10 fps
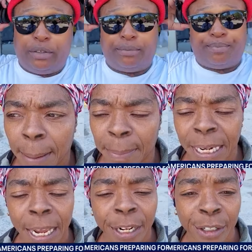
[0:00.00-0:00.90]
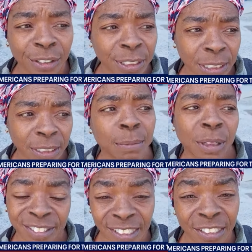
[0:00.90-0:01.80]
I've been out here since
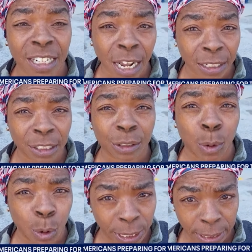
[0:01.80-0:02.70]
6 o'clock this morning.